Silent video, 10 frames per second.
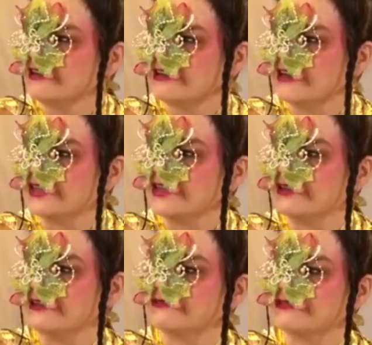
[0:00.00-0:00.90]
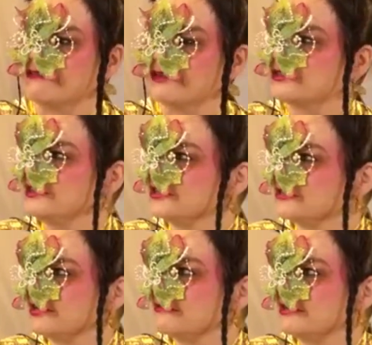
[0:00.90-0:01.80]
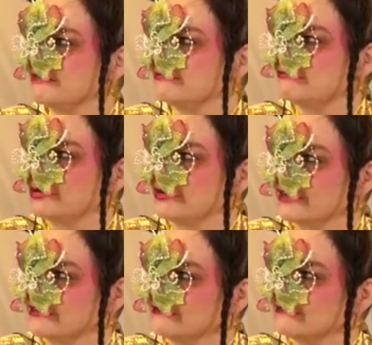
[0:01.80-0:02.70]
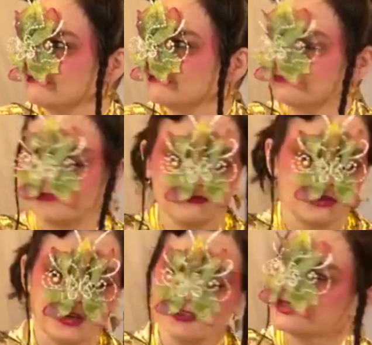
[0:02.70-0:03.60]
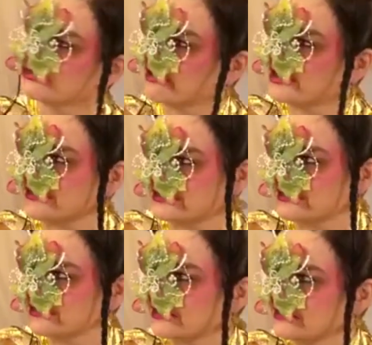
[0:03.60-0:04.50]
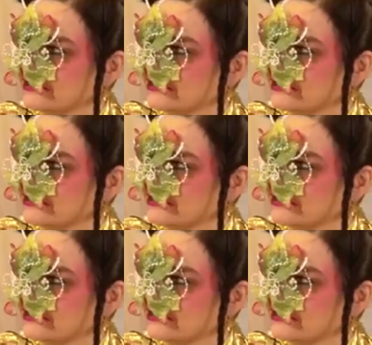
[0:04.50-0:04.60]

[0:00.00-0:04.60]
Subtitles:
And then 5 hours into it, we're pouring drinks into our ears and,